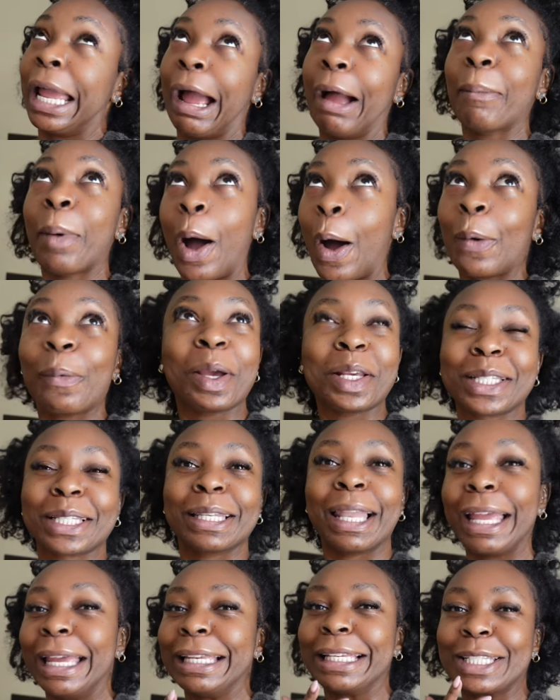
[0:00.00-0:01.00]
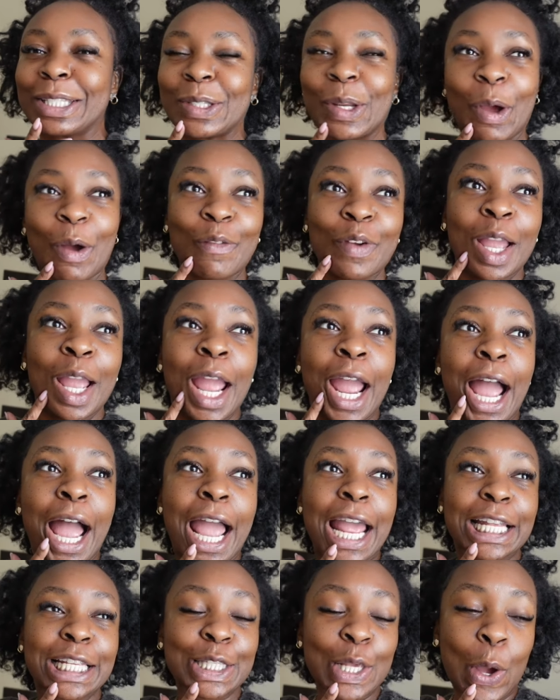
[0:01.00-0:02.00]
I'm always late to stuff.
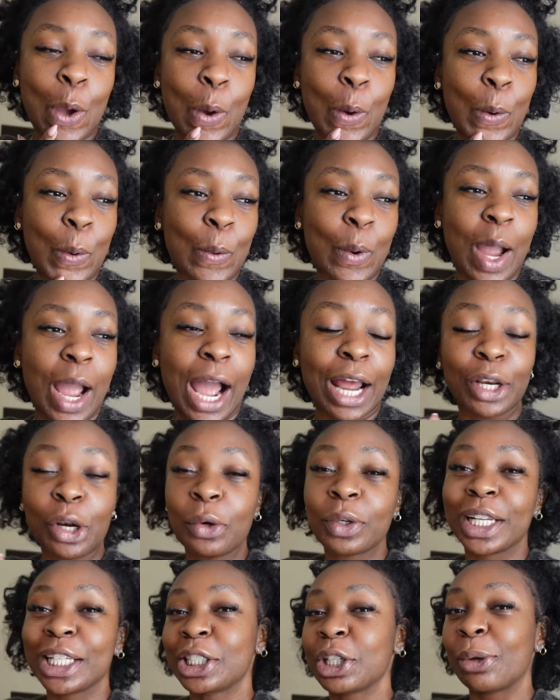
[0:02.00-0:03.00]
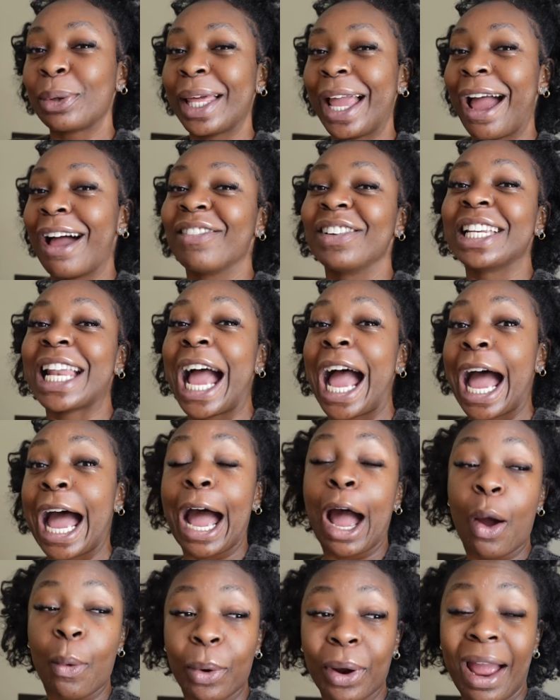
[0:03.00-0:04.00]
So I don't necessarily have an
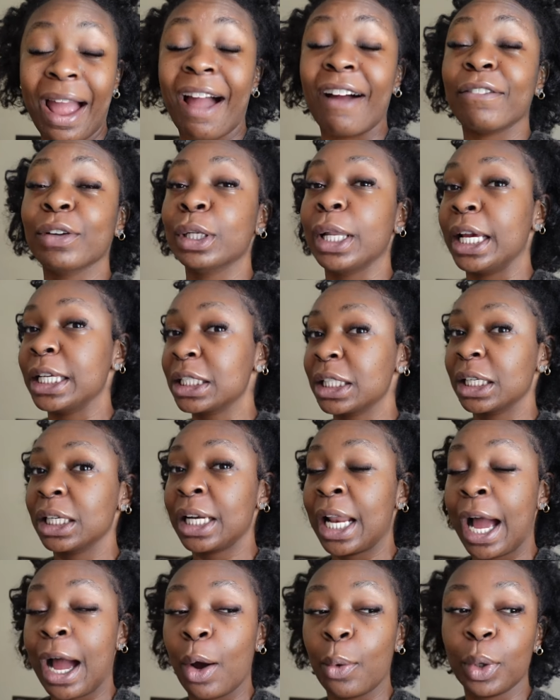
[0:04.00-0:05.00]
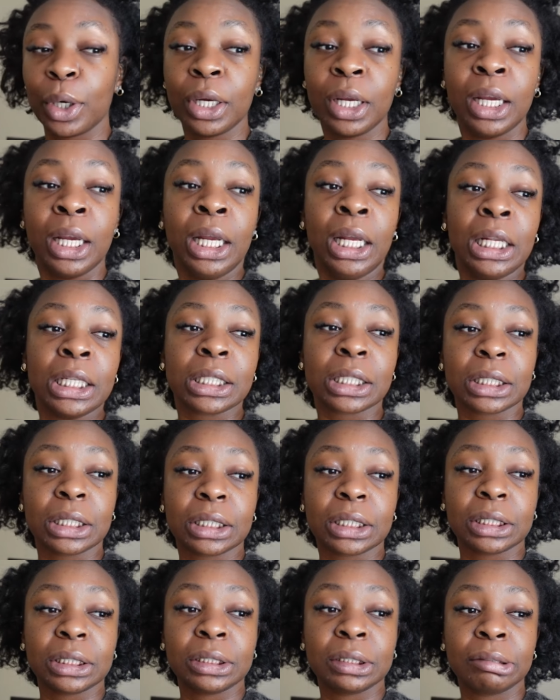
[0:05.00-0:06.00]
hour. I have less than an hour
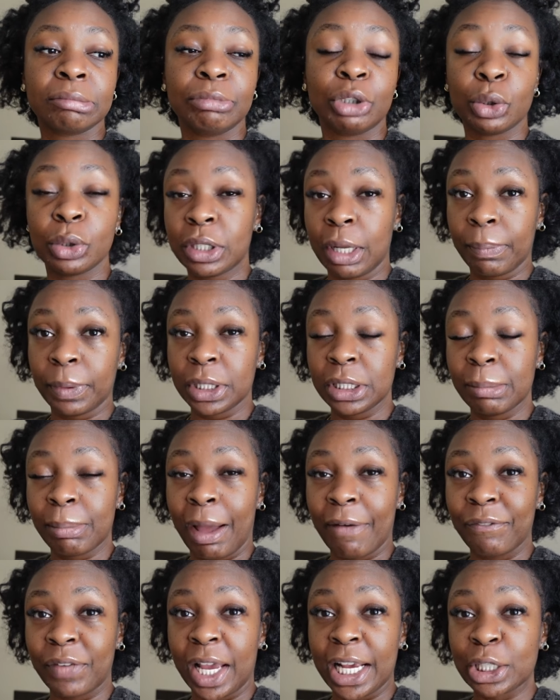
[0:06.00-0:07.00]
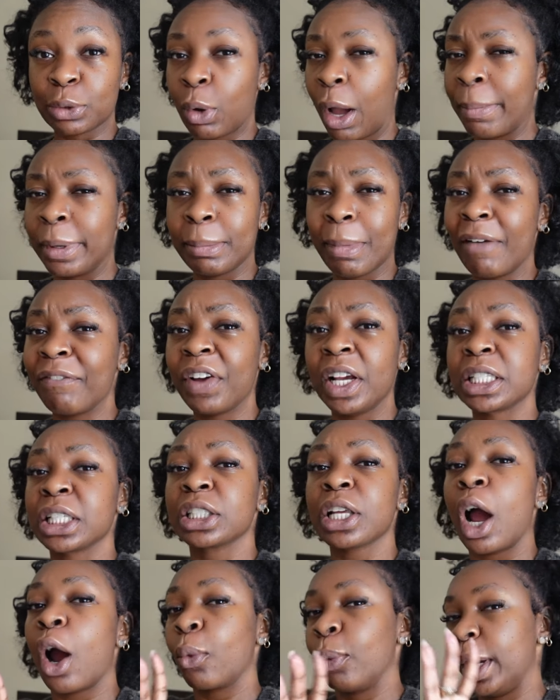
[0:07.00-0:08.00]
to do something to my face. I mean, my face is
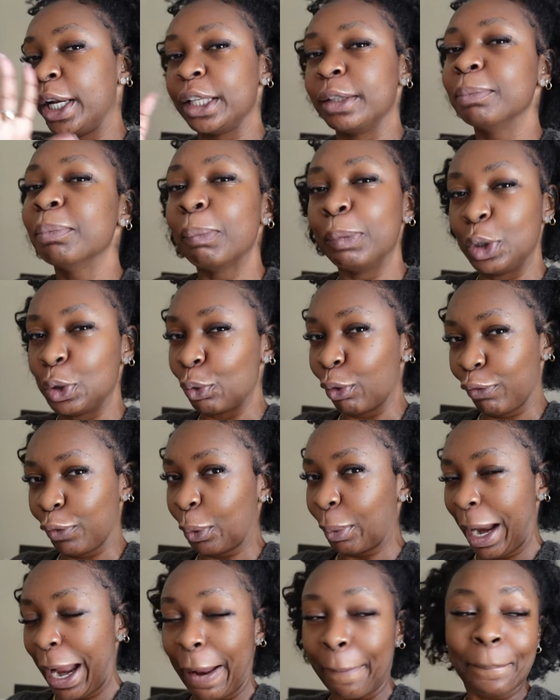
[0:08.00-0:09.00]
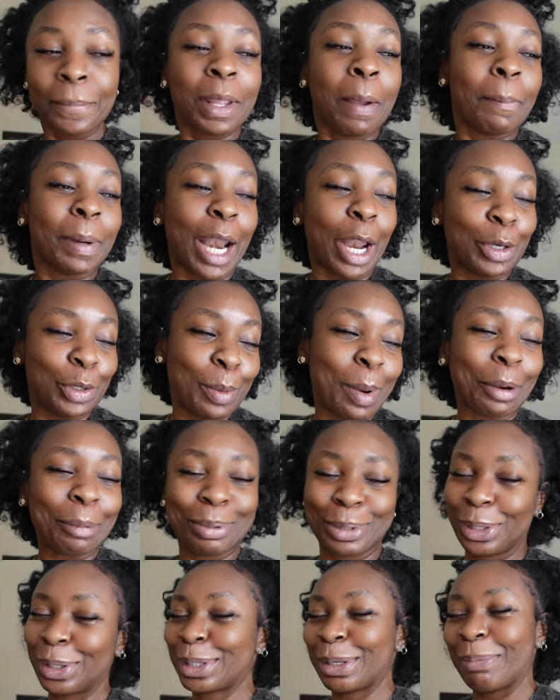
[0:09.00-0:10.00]
already beautiful, right? But I do want to
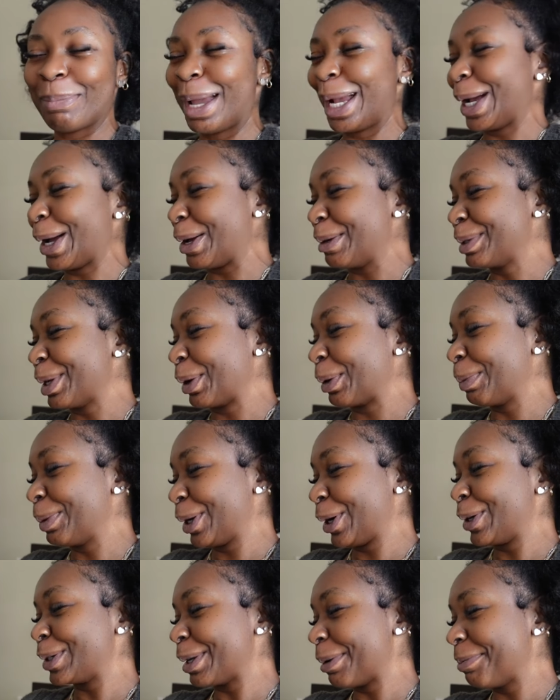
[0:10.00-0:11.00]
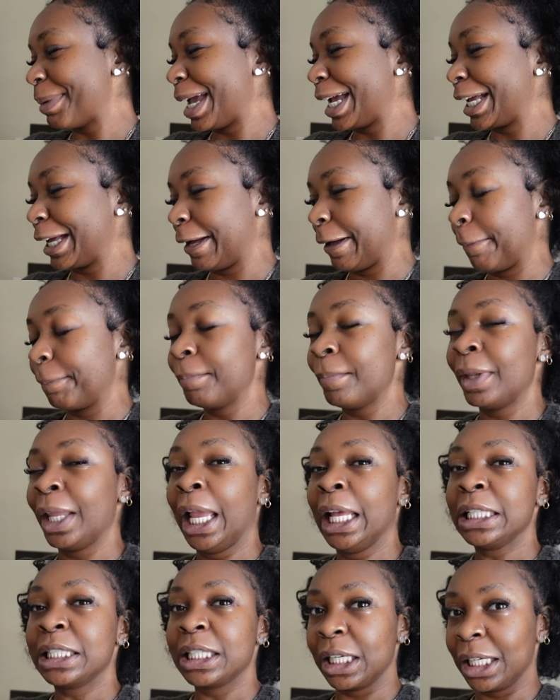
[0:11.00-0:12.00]
put on some makeup. So to put on some makeup,
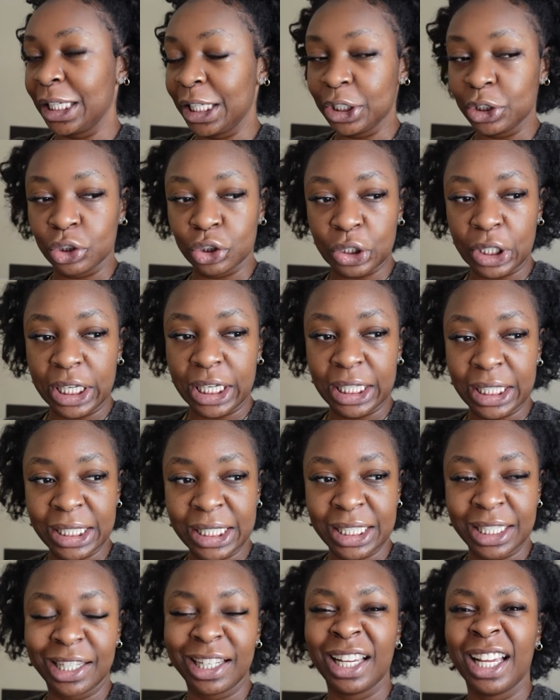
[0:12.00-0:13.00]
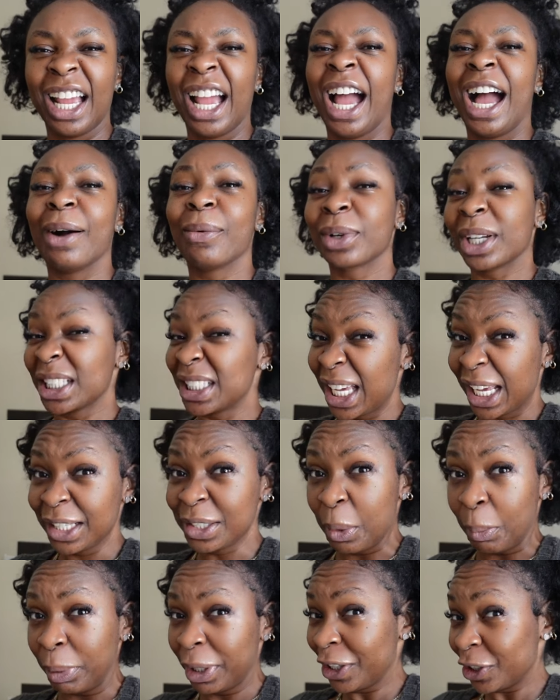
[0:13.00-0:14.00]
to get dressed, I want to take
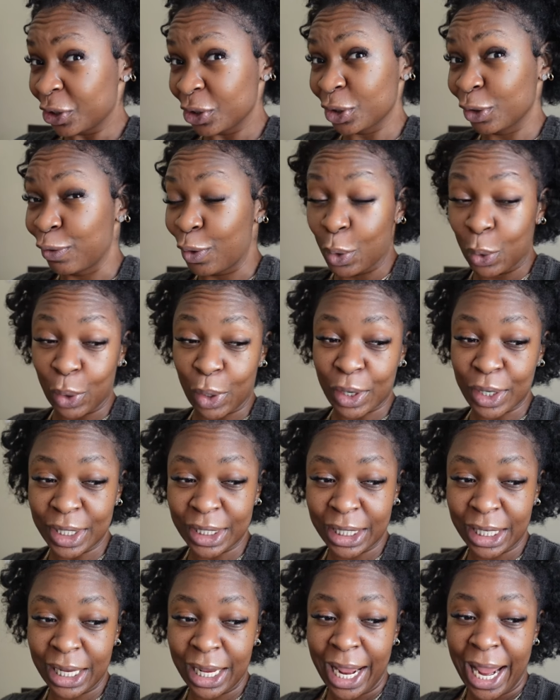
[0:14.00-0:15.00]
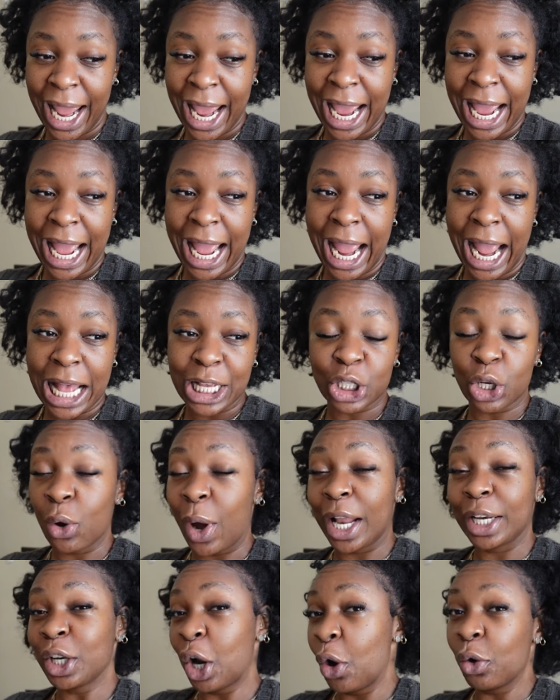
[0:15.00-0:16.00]
some pictures, of course. So
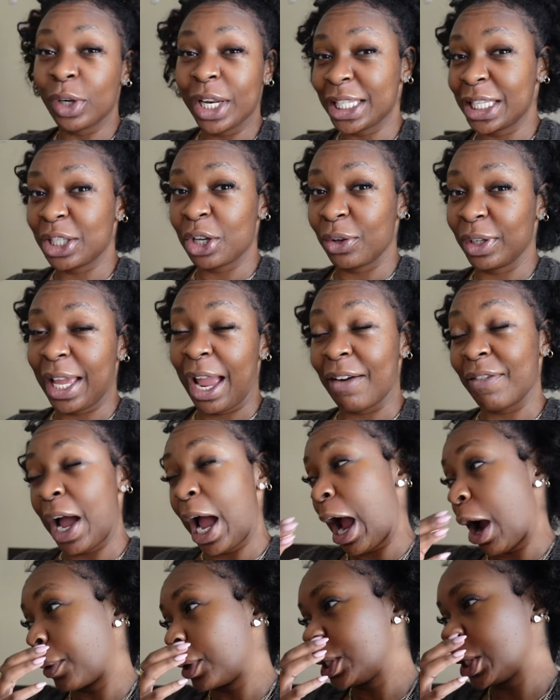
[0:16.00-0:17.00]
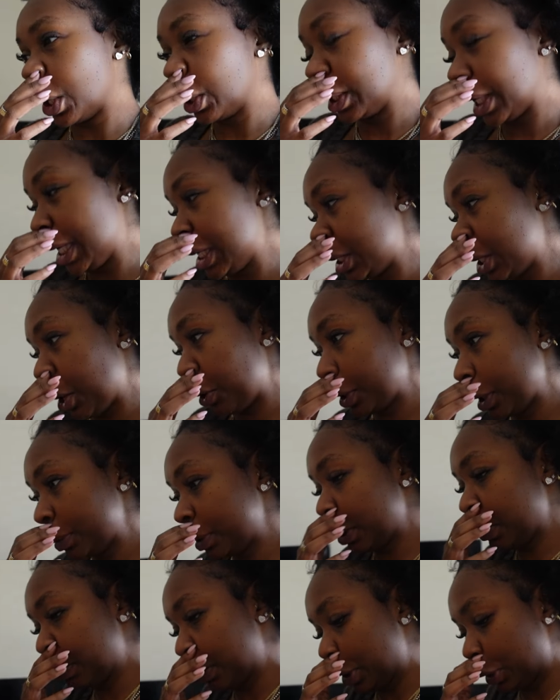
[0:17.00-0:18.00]
I don't necessarily have an hour. So let's turn up
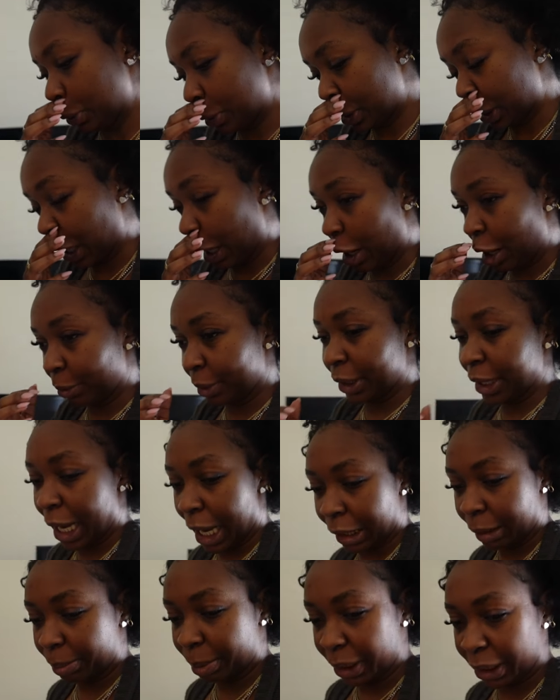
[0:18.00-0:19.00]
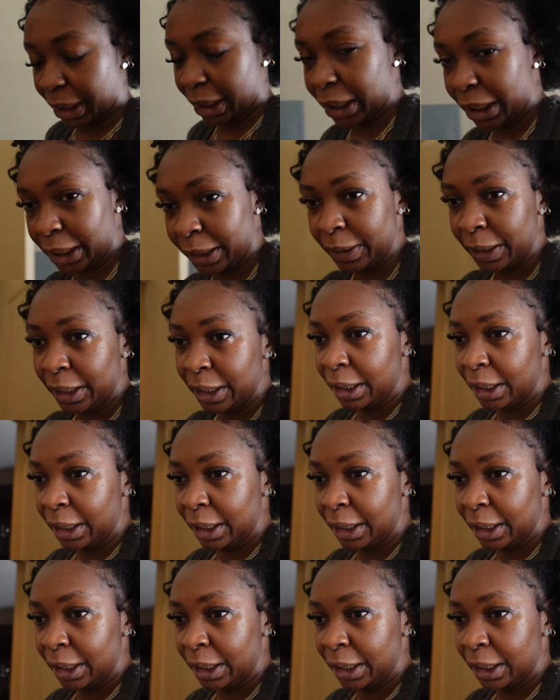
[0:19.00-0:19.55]
some music. I already got it playing.